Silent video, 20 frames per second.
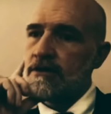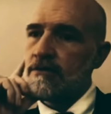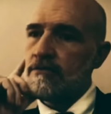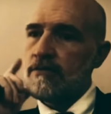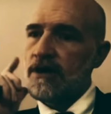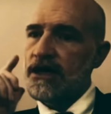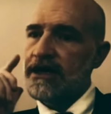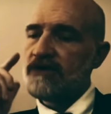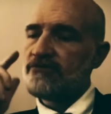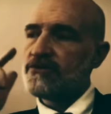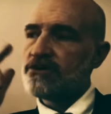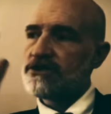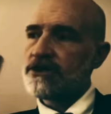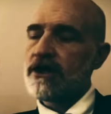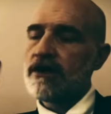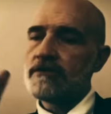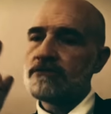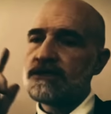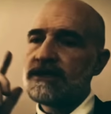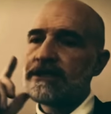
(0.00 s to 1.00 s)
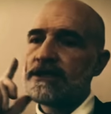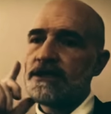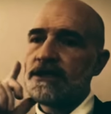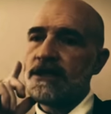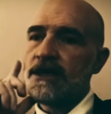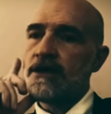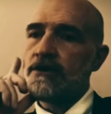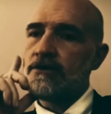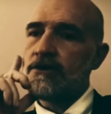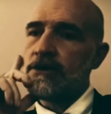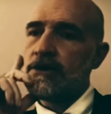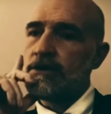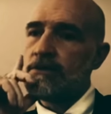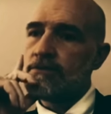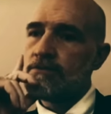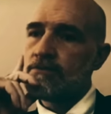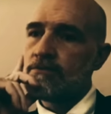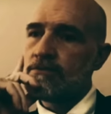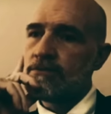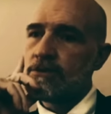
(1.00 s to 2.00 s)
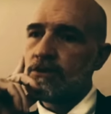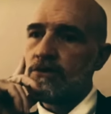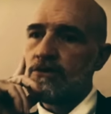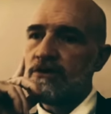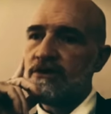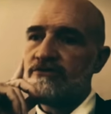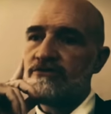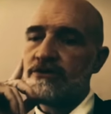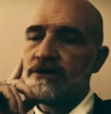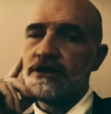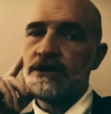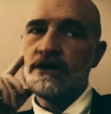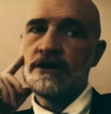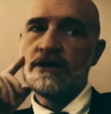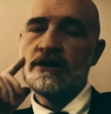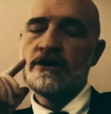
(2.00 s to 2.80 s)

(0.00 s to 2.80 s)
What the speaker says: by every Tom, Dick, and Harry or every